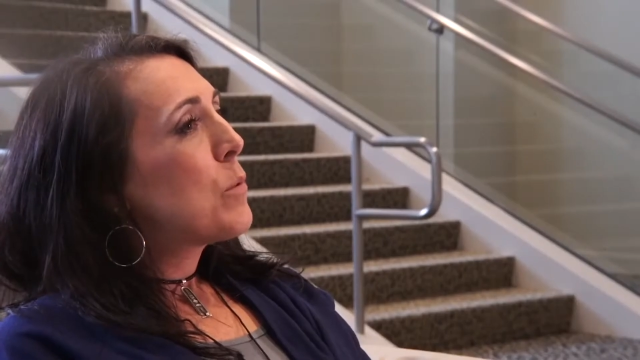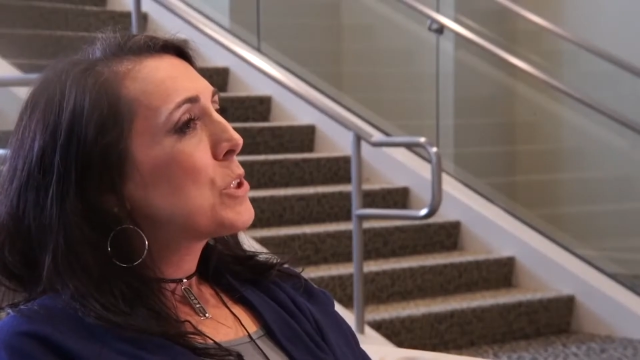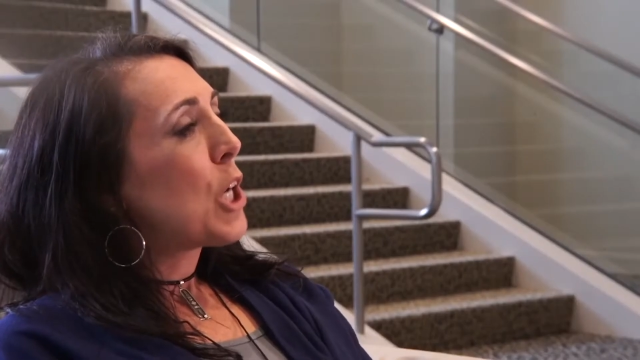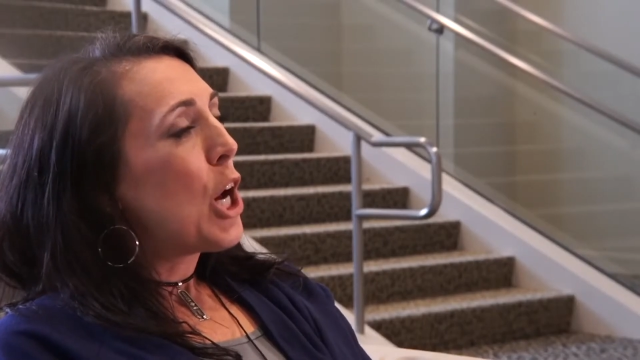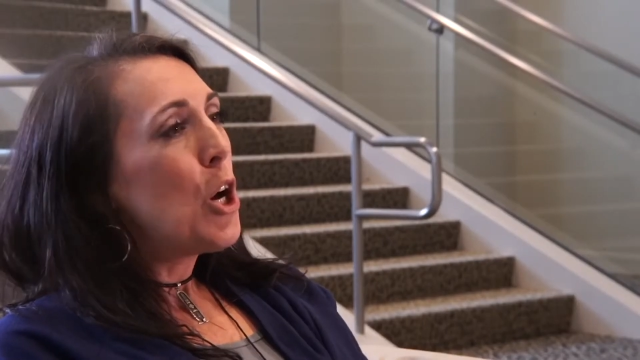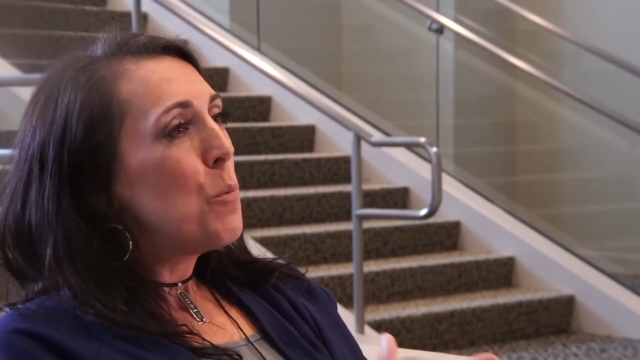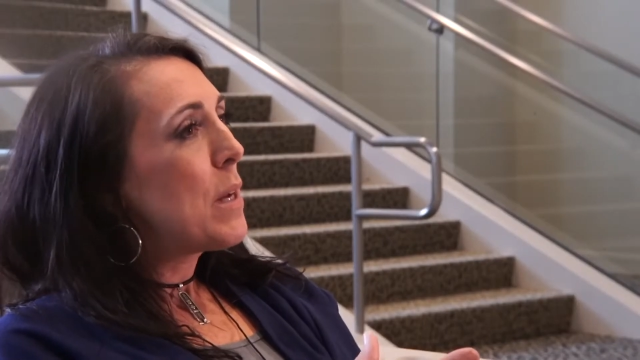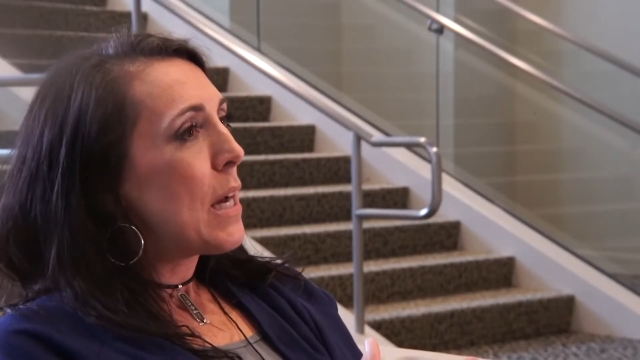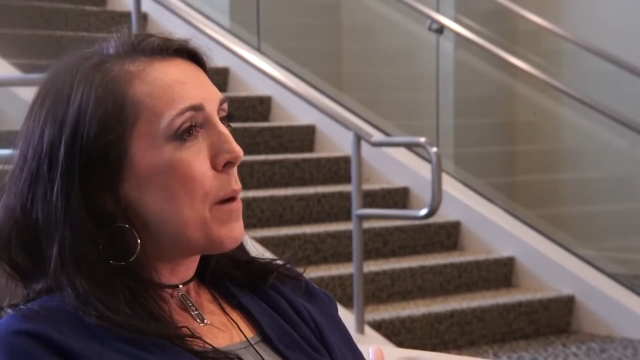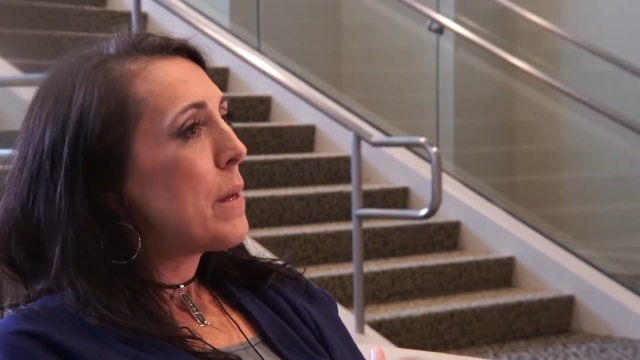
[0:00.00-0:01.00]
it was a
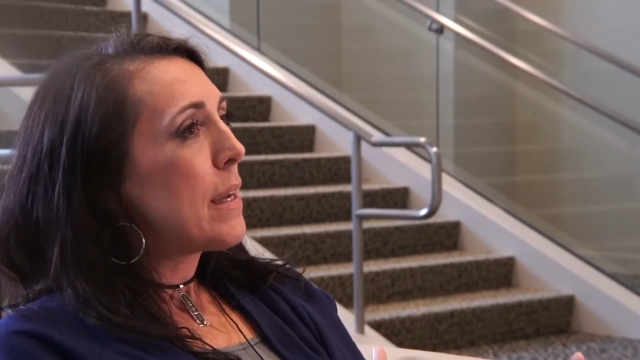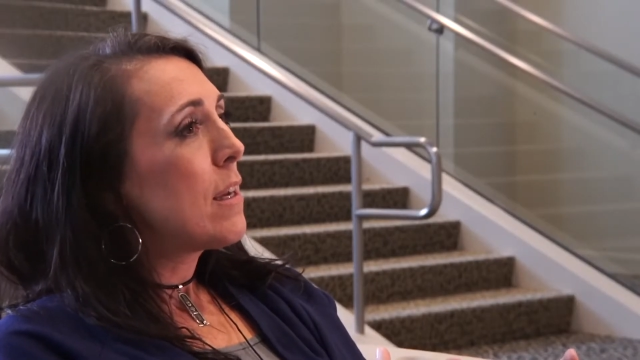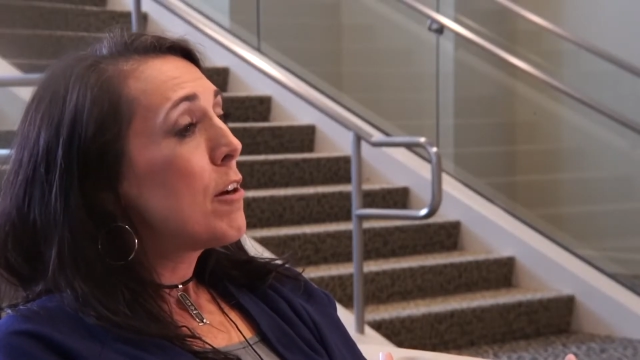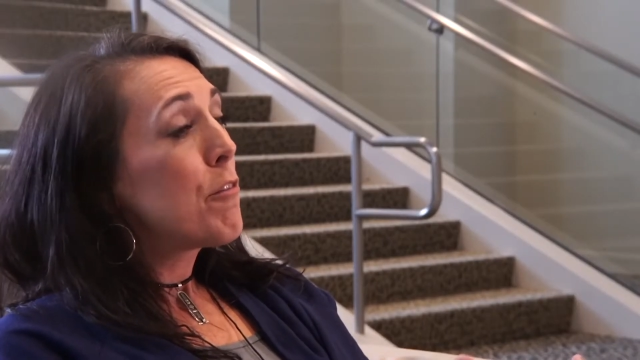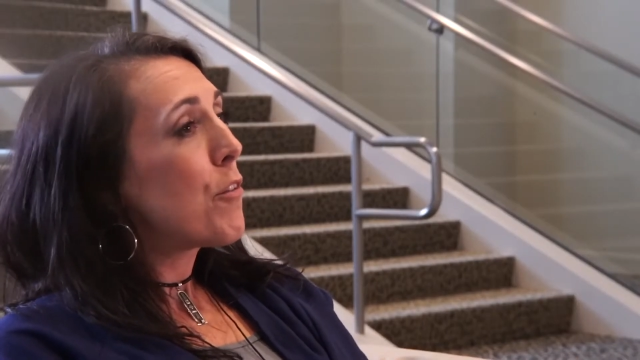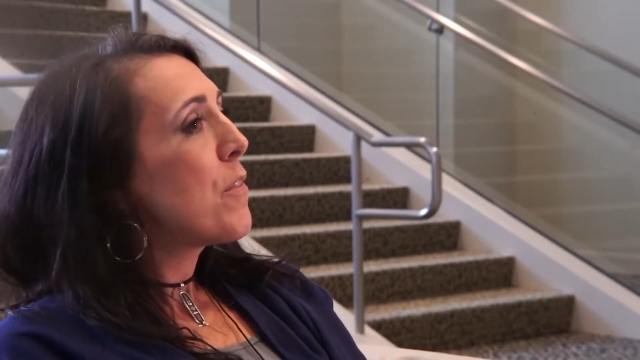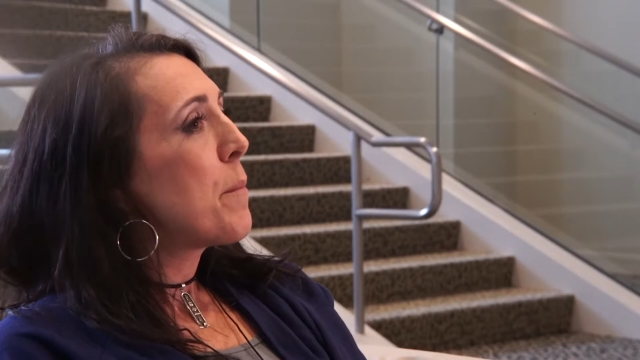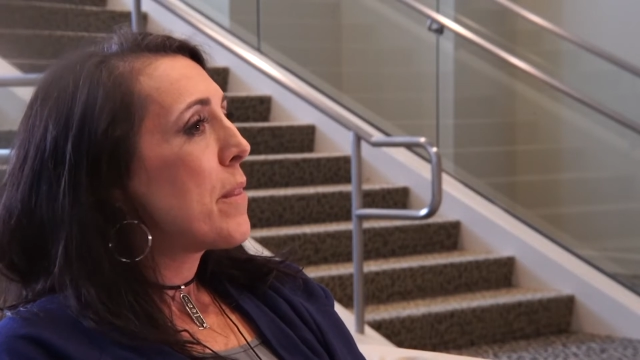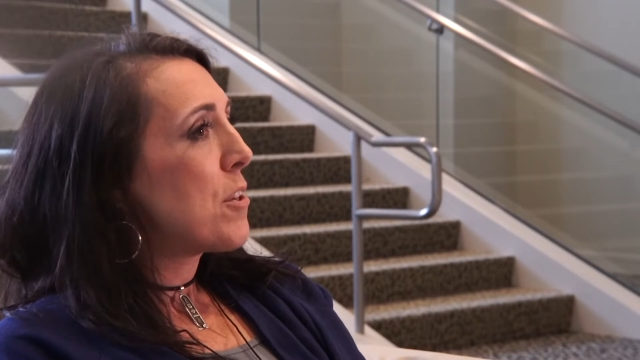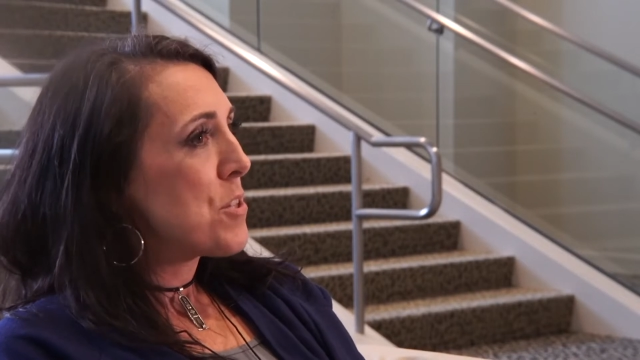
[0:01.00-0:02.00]
homecoming for
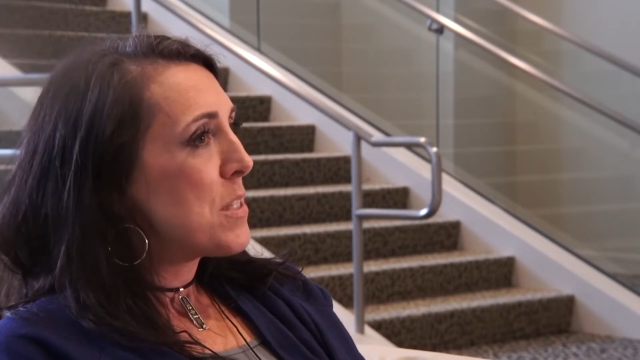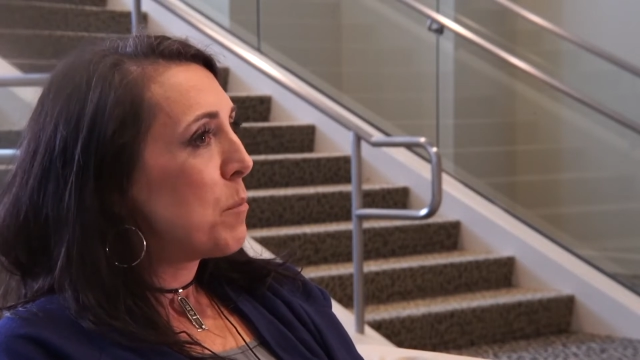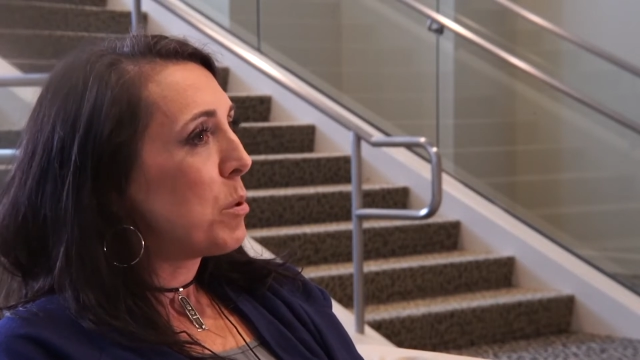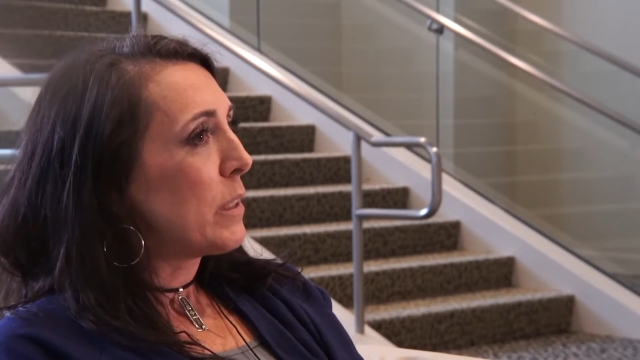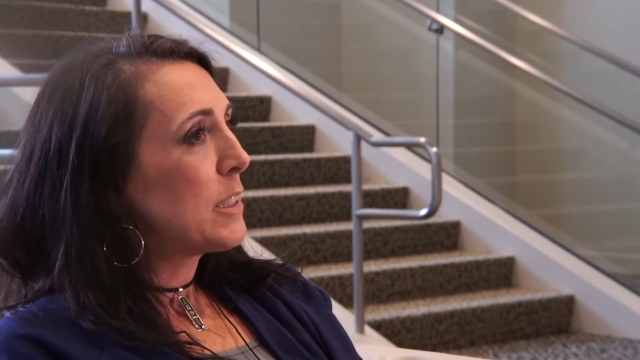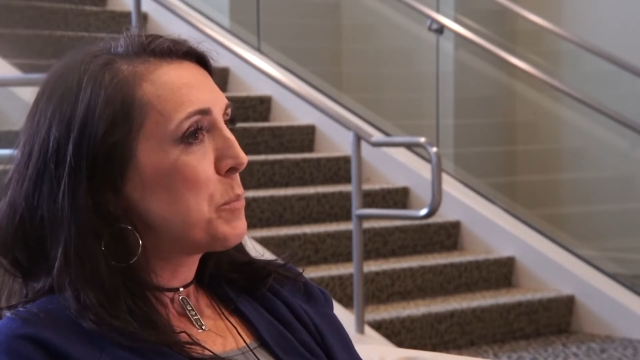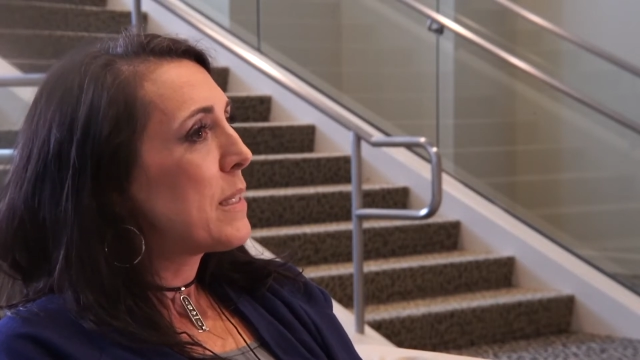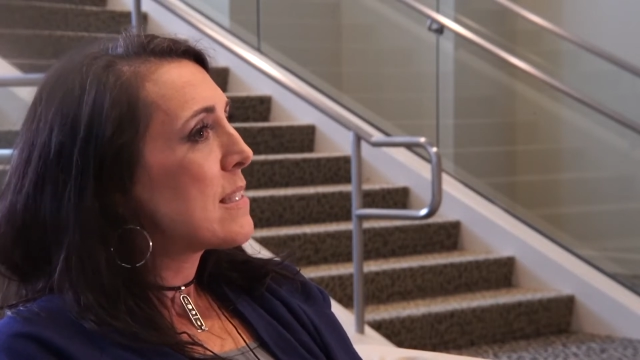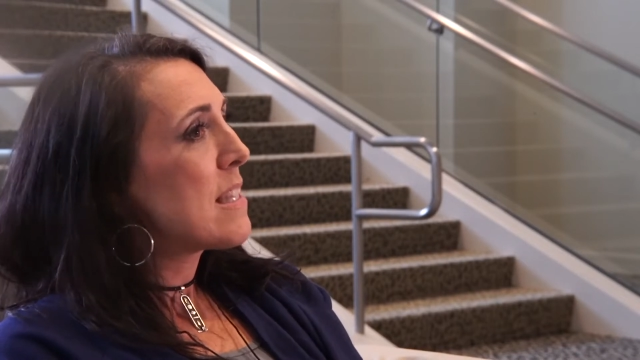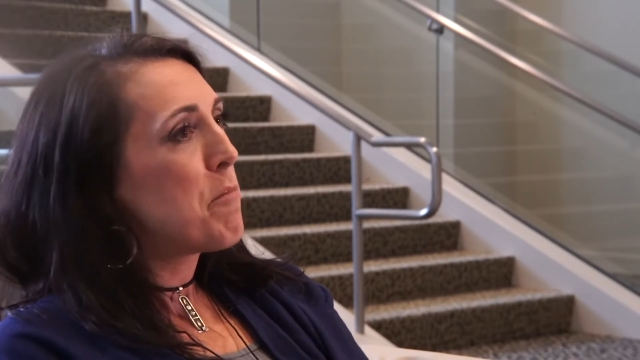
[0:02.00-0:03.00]
them and their siblings
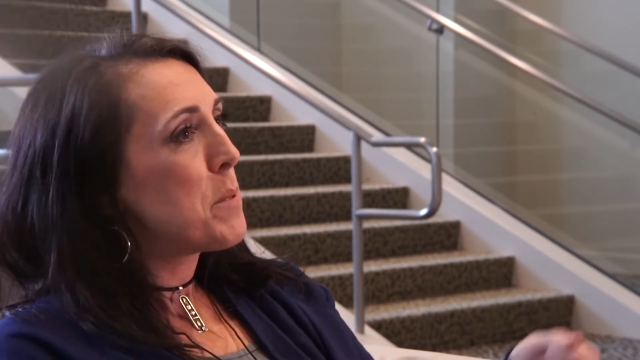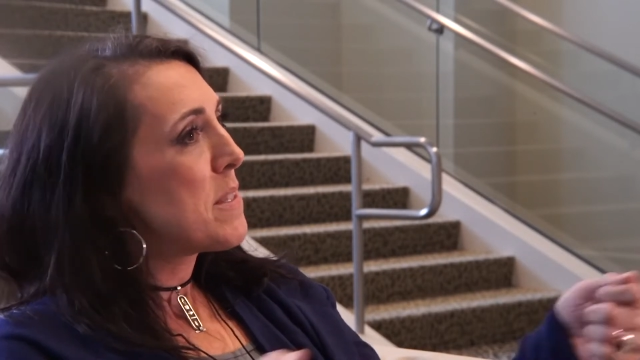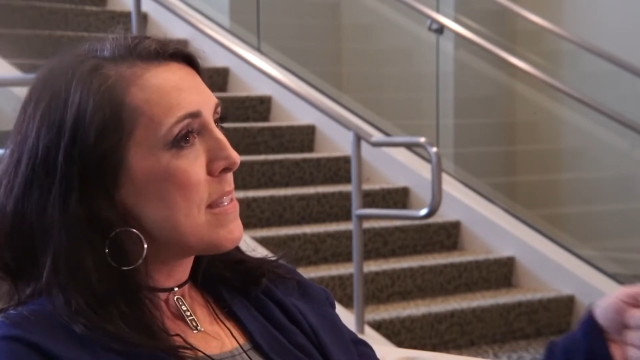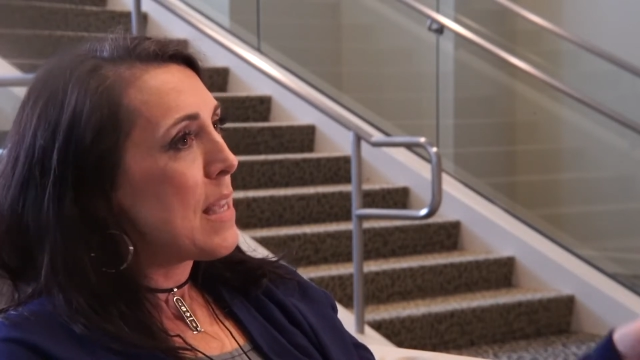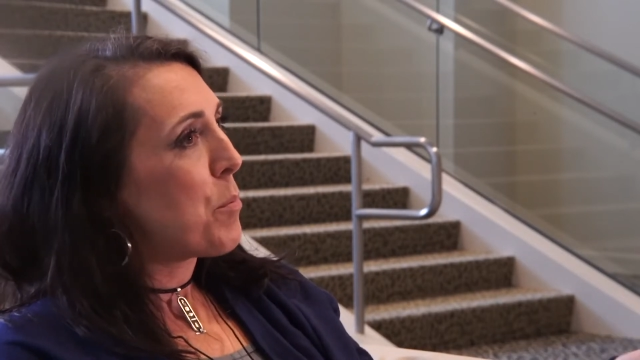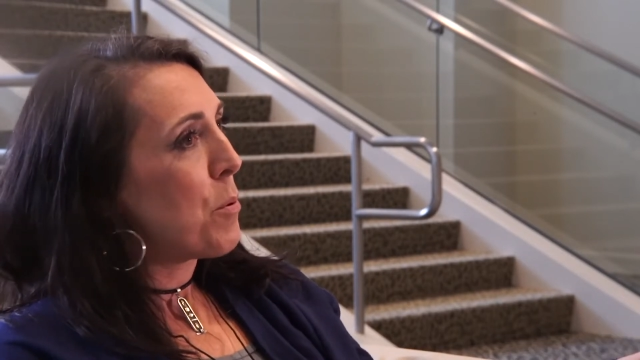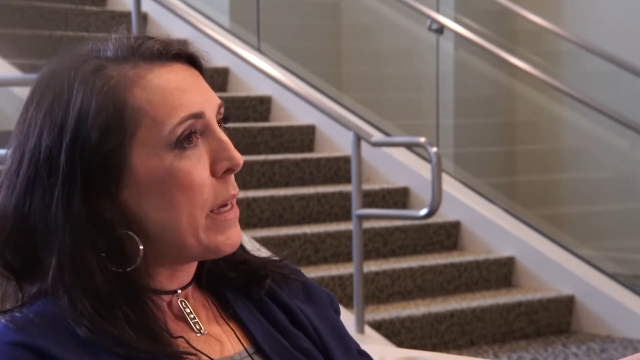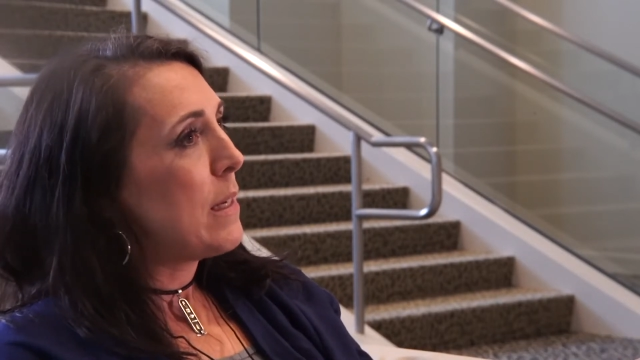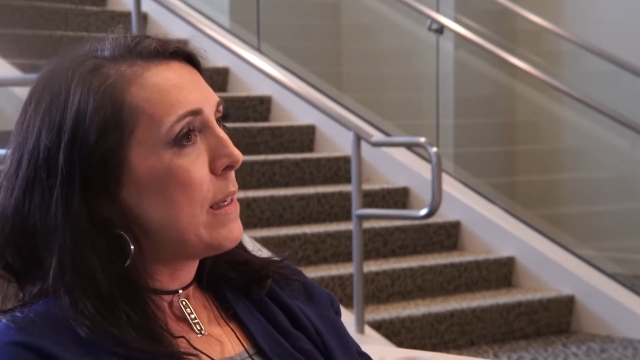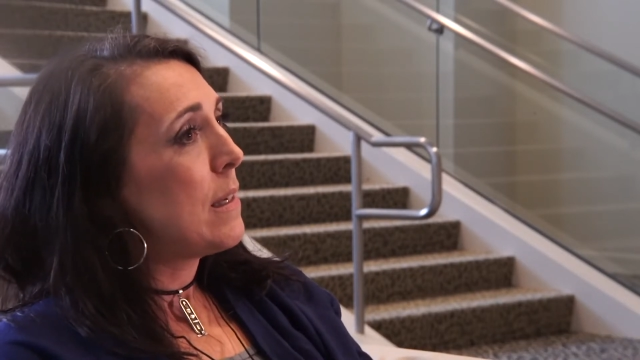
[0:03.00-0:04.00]
because they've been
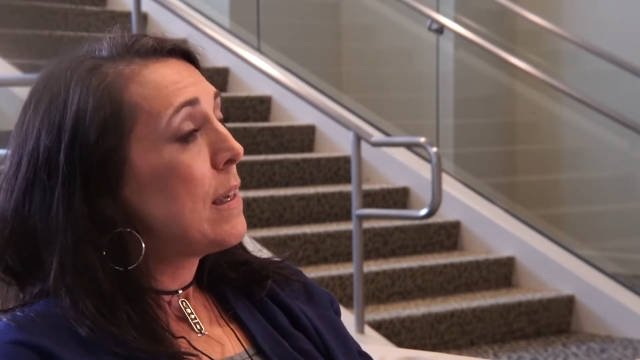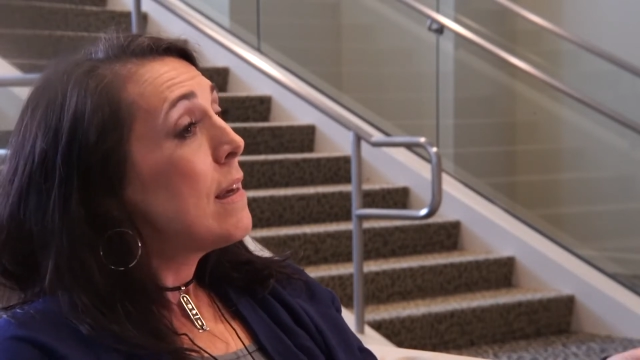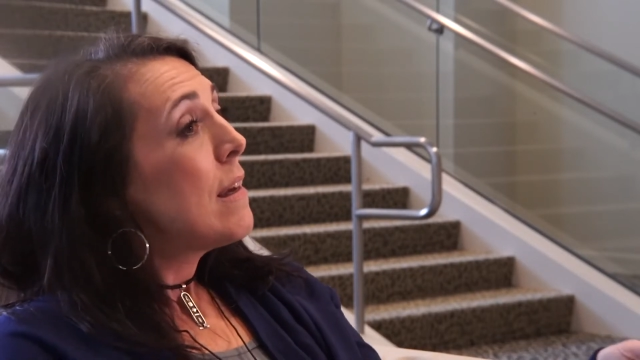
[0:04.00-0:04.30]
separated